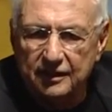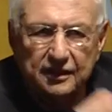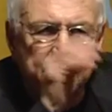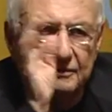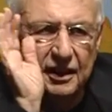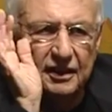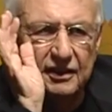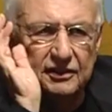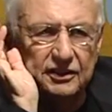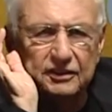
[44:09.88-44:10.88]
didn't, I'm not
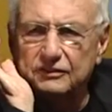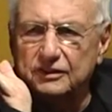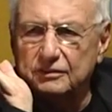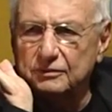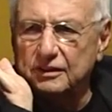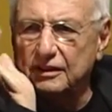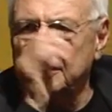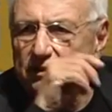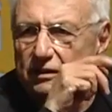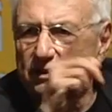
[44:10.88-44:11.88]
hearing you very well.
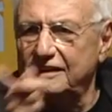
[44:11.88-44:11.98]
Sorry, hi,